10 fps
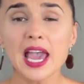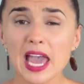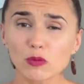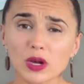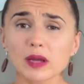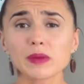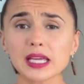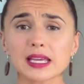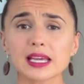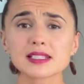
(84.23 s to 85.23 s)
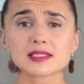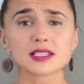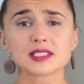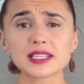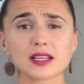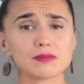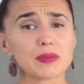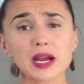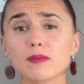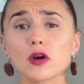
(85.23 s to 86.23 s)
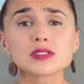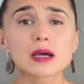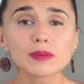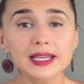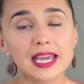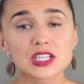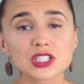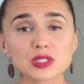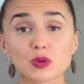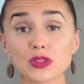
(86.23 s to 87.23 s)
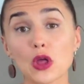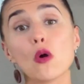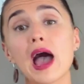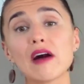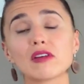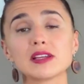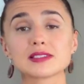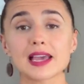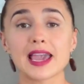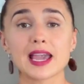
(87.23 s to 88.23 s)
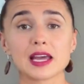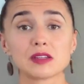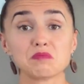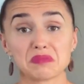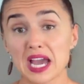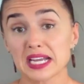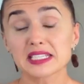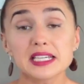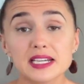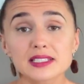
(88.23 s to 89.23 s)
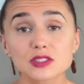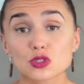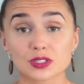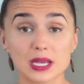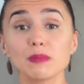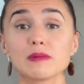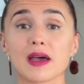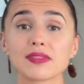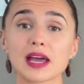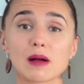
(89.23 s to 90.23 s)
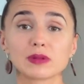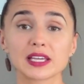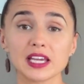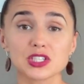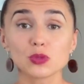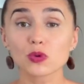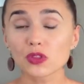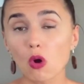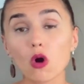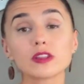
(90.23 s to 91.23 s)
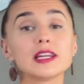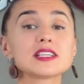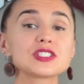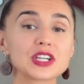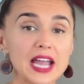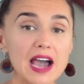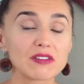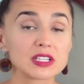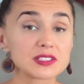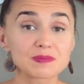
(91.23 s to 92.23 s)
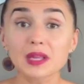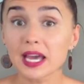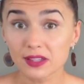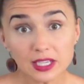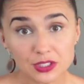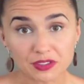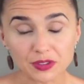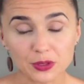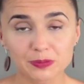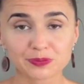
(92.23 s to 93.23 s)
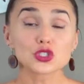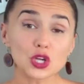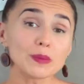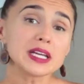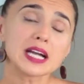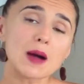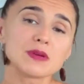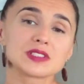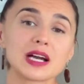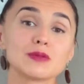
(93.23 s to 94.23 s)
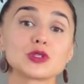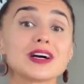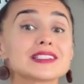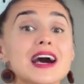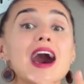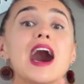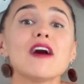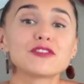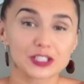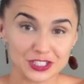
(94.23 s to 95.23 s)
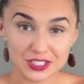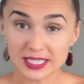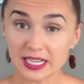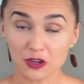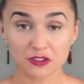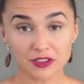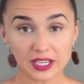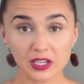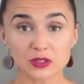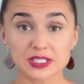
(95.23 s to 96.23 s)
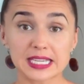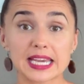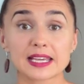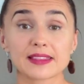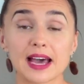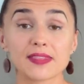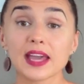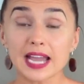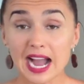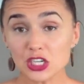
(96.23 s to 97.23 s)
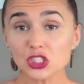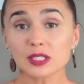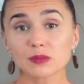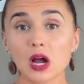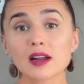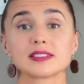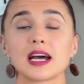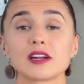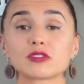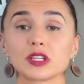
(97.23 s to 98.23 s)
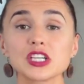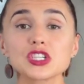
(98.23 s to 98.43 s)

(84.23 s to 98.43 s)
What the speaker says: And what I mean is they send bare bones applications with no evidence, and the idea is to supplement that application with all the necessary evidence at the interview. So many couples come to us after seeing our videos saying that they actually brought a ton of relationship